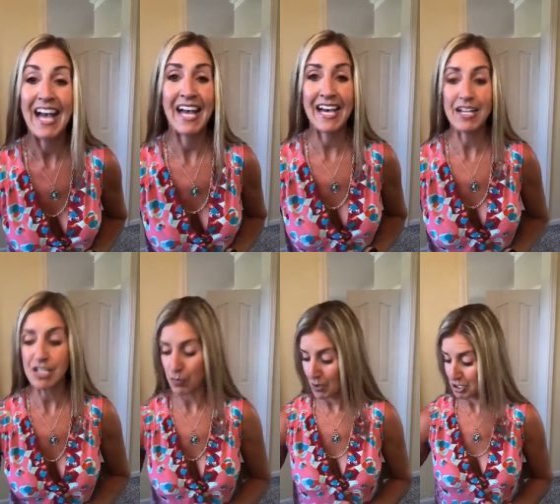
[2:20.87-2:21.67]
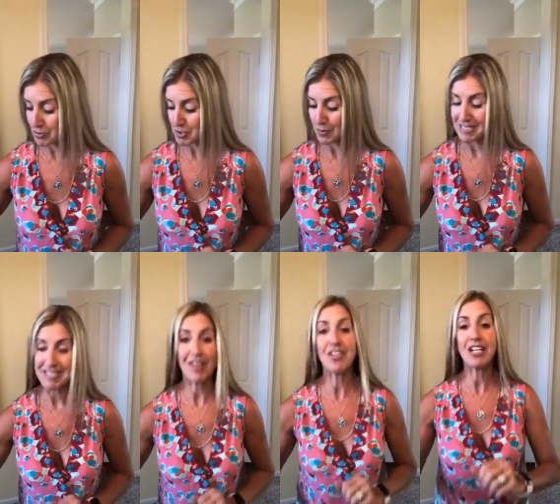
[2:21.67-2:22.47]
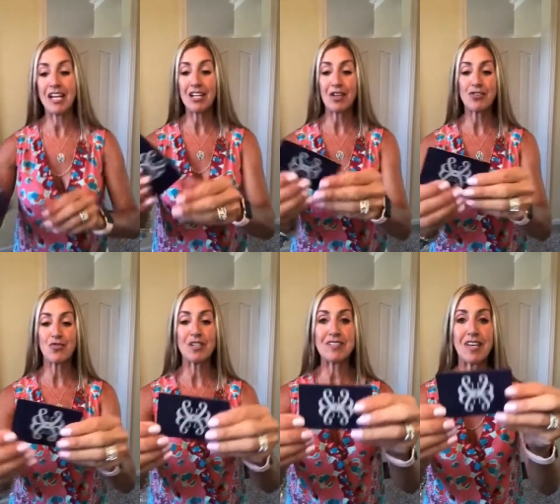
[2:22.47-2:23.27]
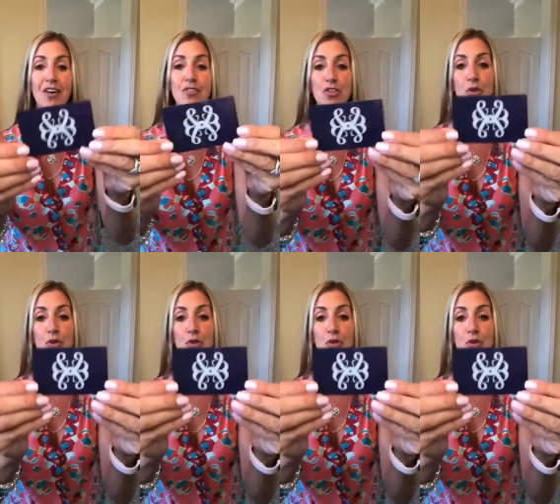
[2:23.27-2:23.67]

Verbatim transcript: And when you spend $79 retail,